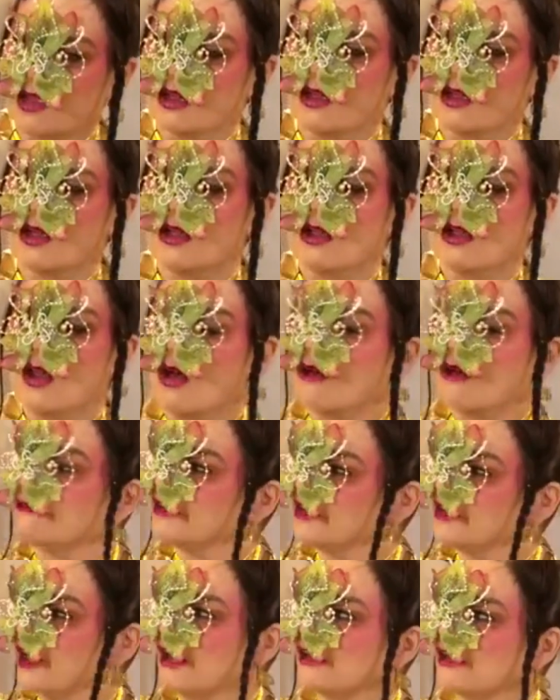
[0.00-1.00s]
love
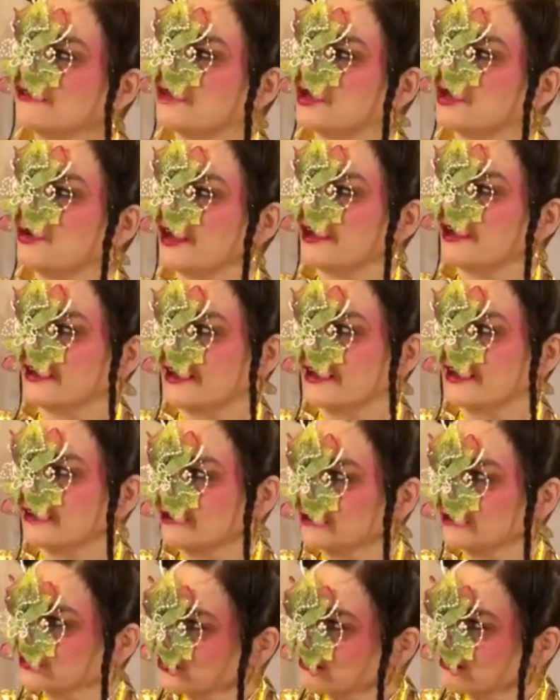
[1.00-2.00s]
in a healthy way again
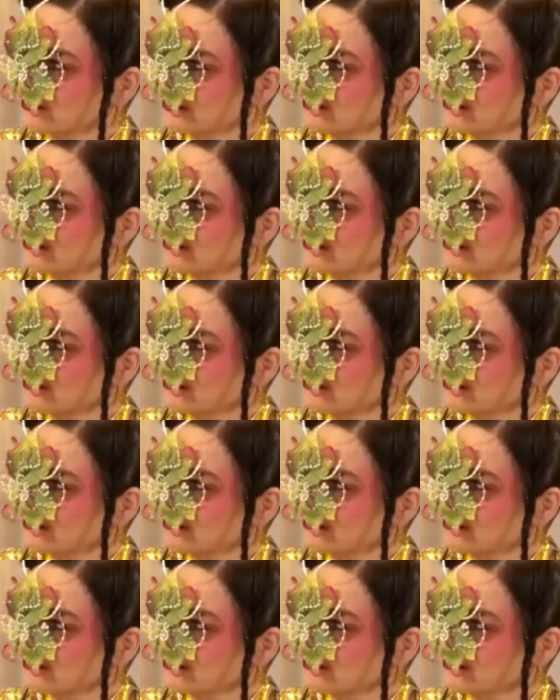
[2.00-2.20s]
or something.